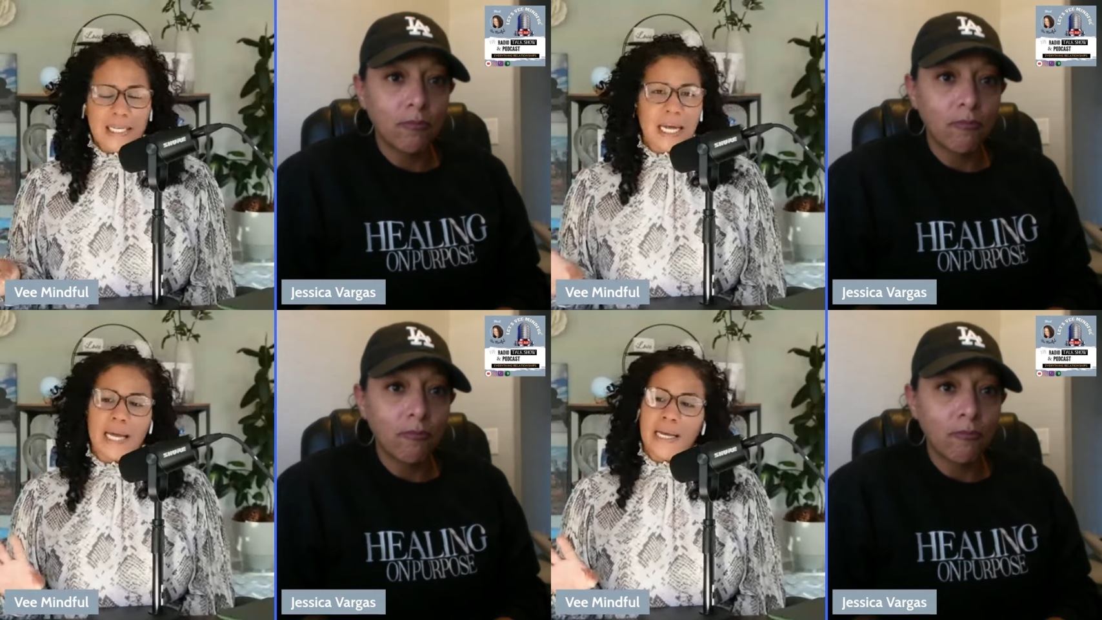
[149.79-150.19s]

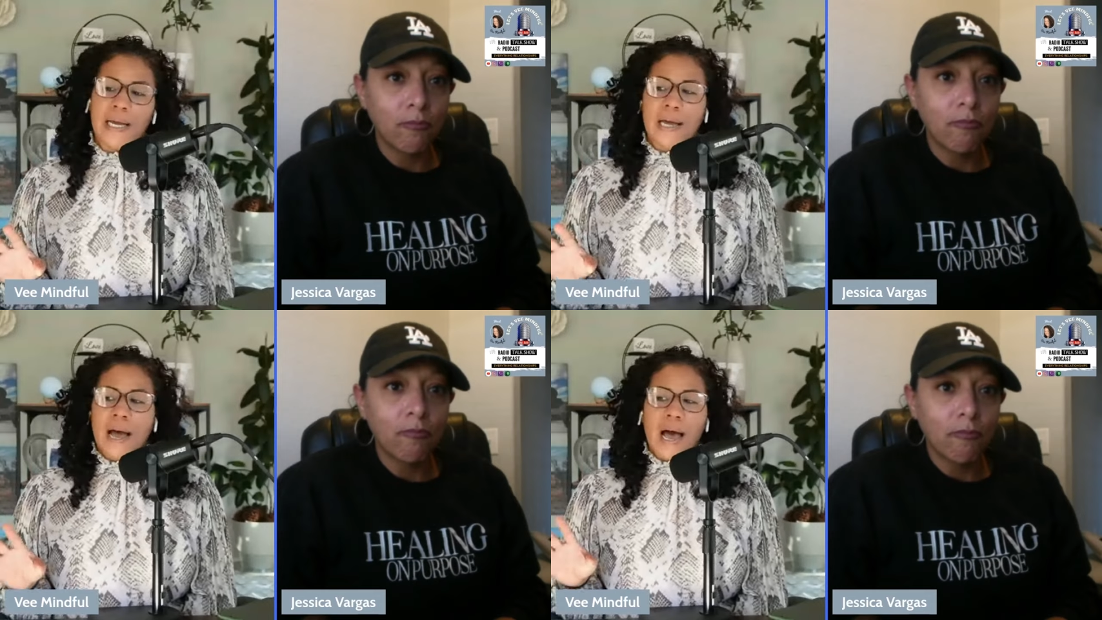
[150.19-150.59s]
Speaker 1: Like,
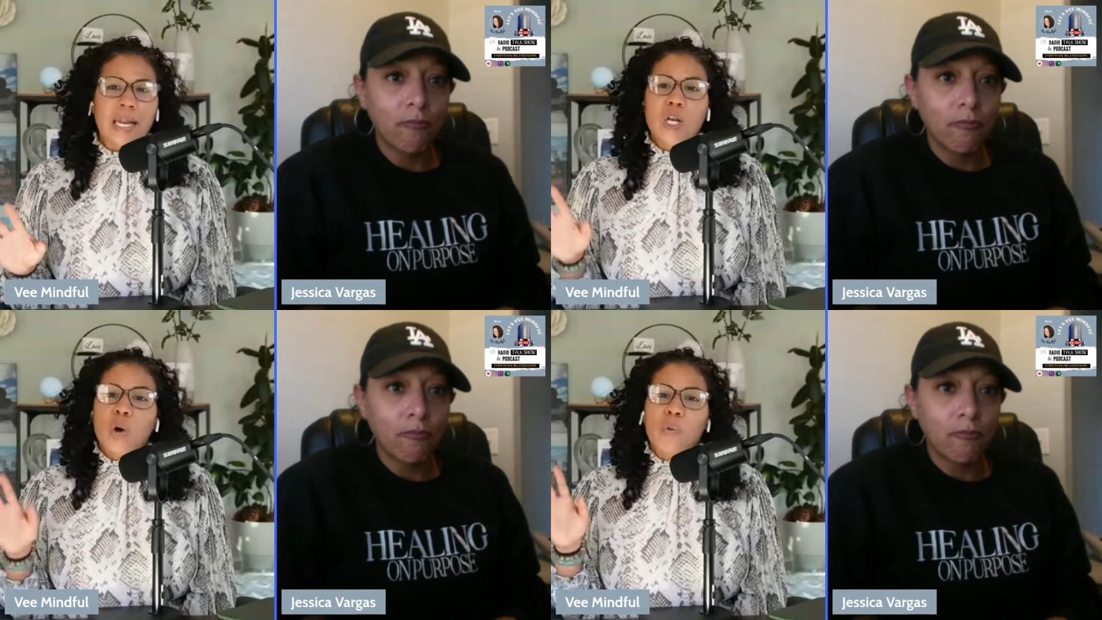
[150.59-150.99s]
I
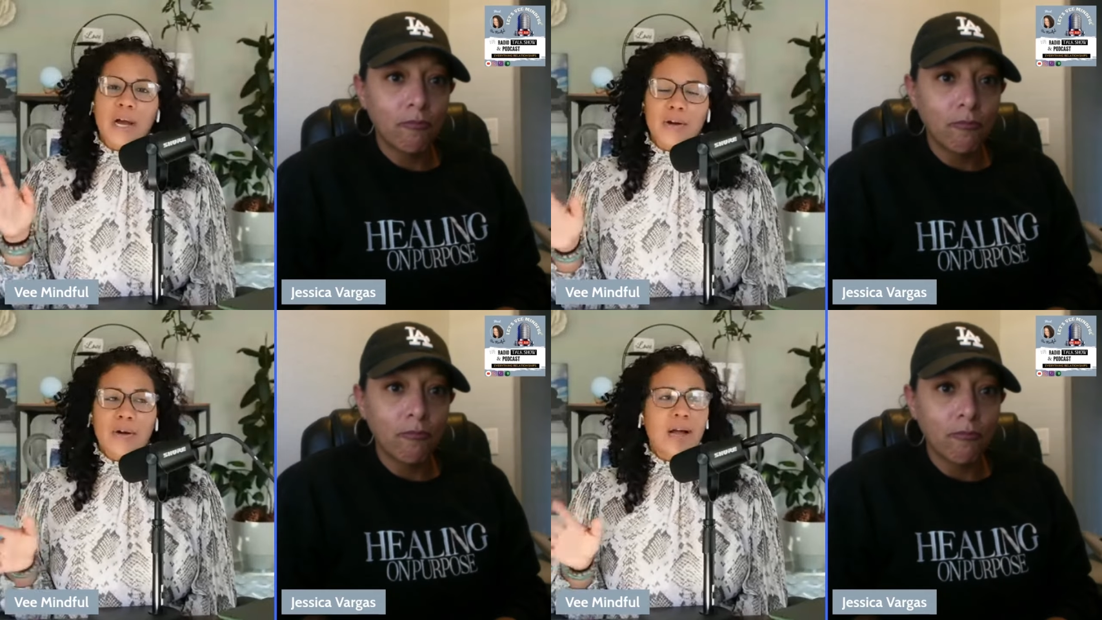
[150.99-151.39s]
didn't know what,
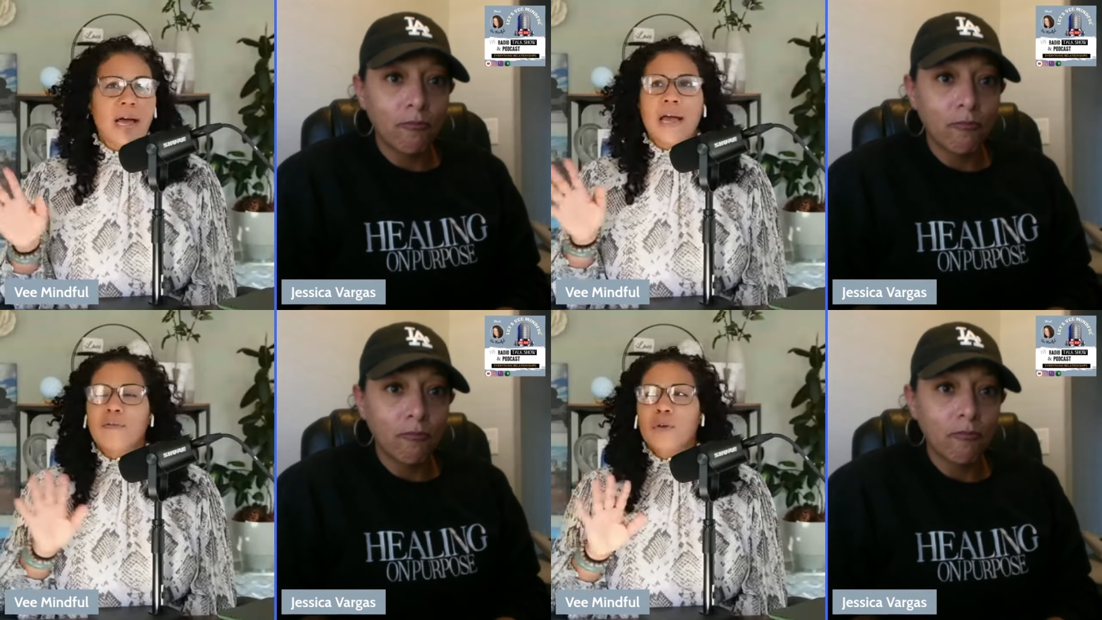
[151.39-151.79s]
girl, I,
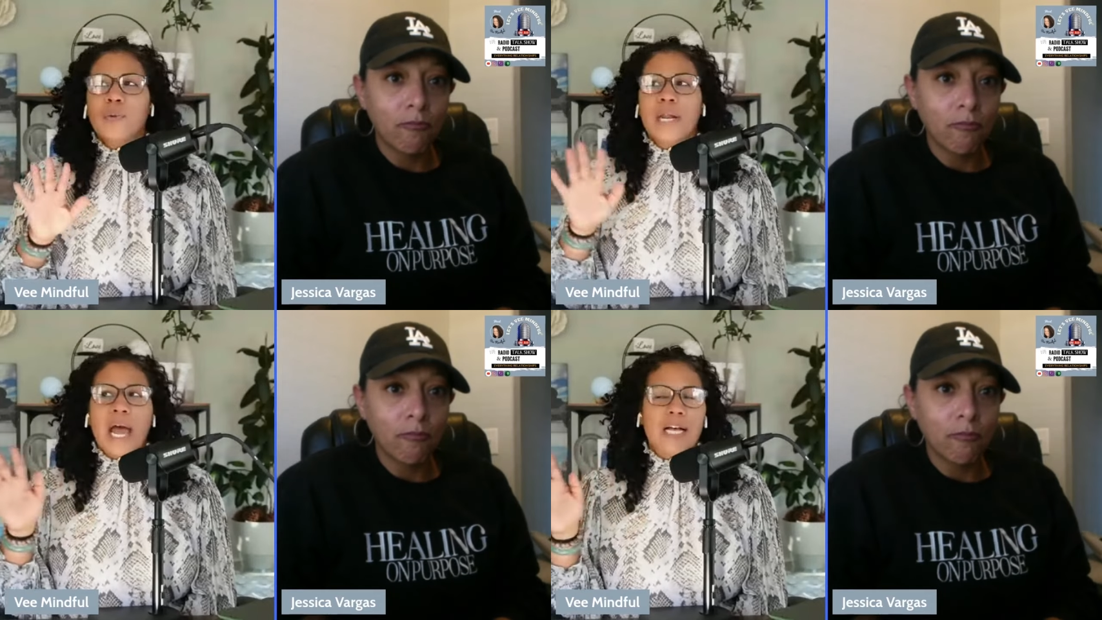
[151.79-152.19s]
if you
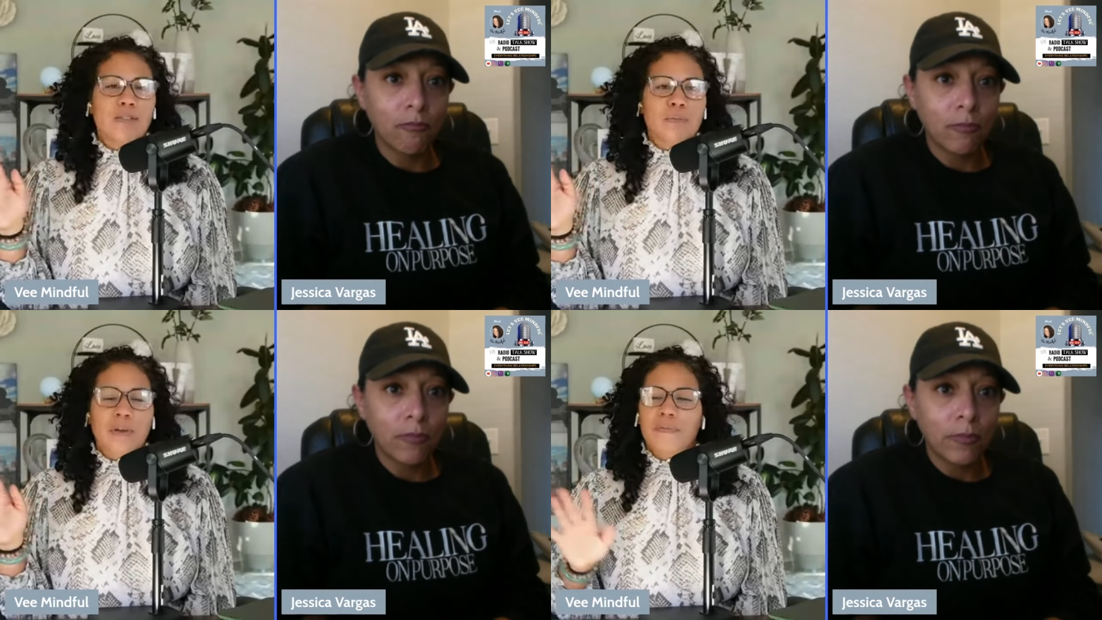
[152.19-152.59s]
would have
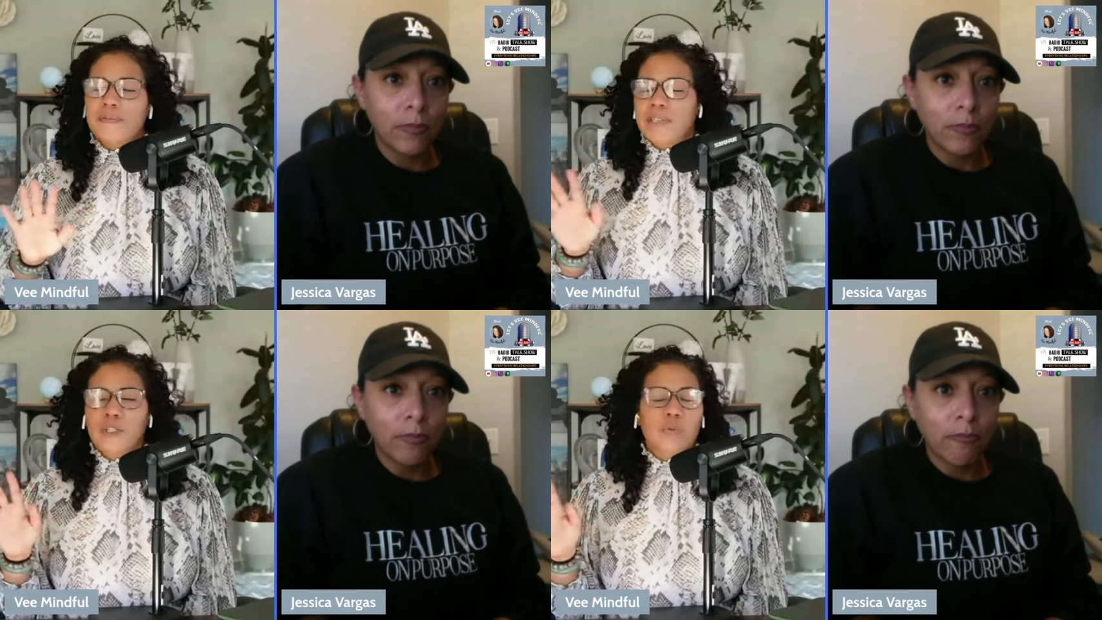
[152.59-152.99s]
asked me
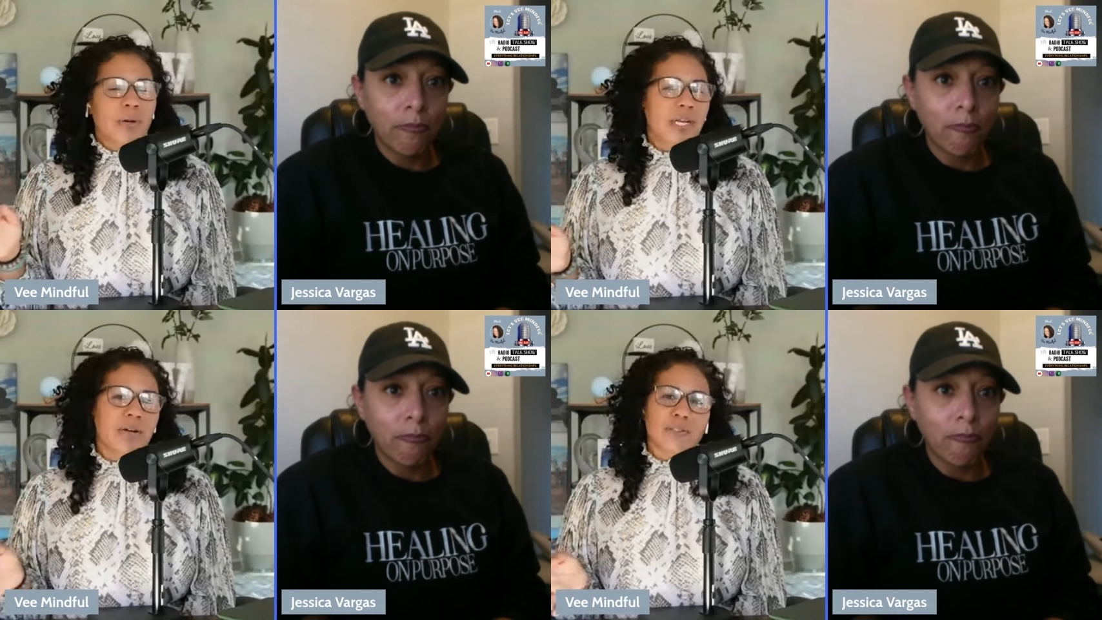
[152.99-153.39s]
15,
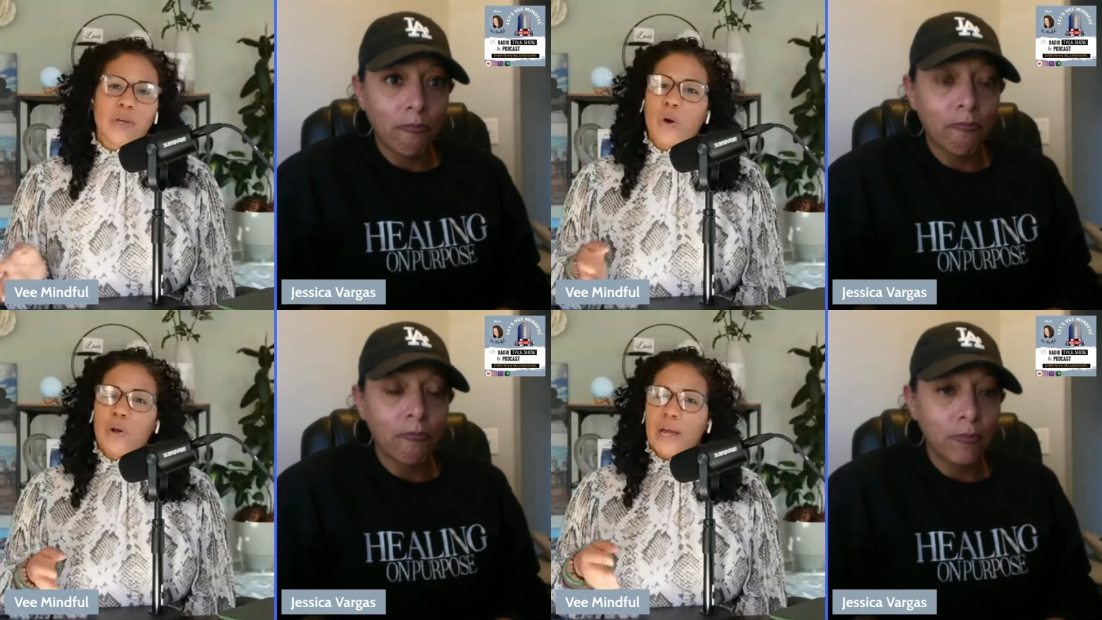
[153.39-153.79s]
20 years
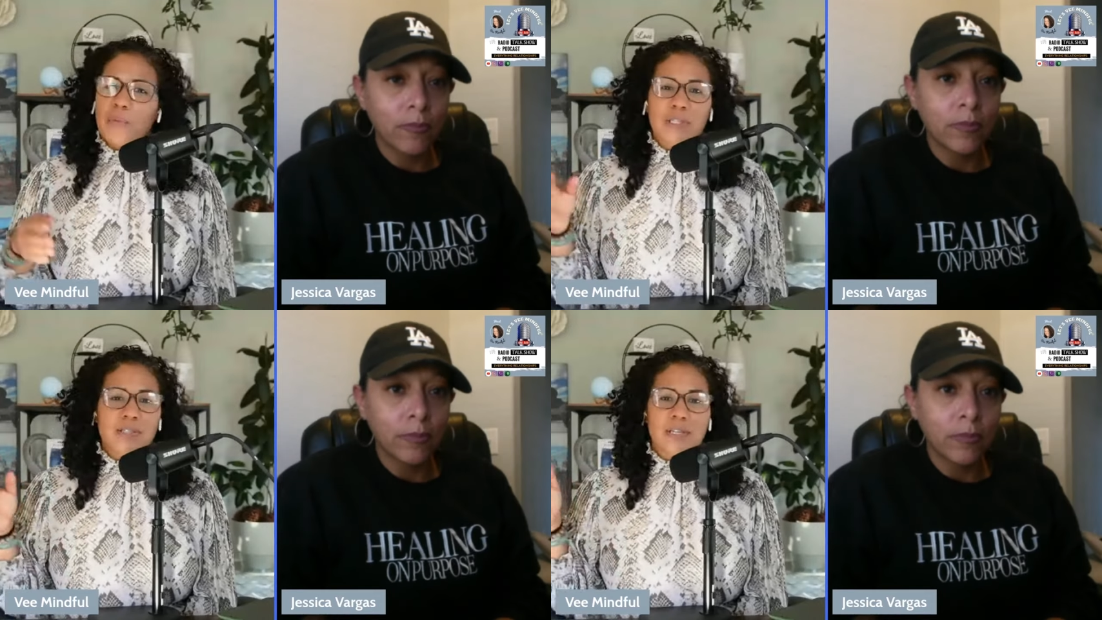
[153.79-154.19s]
ago, like,
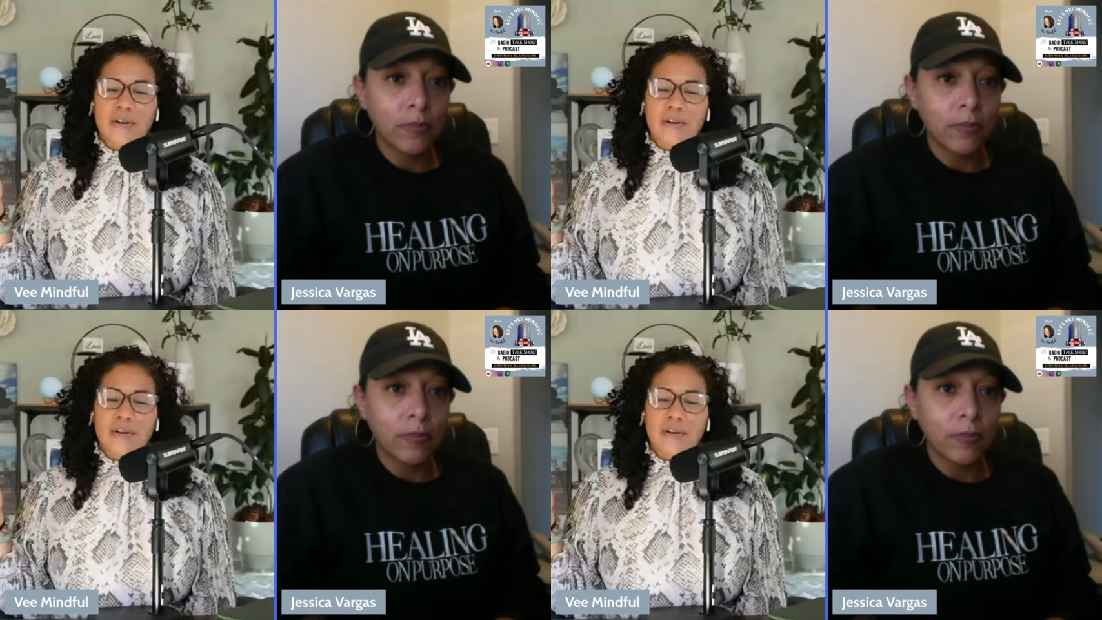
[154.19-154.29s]
what's the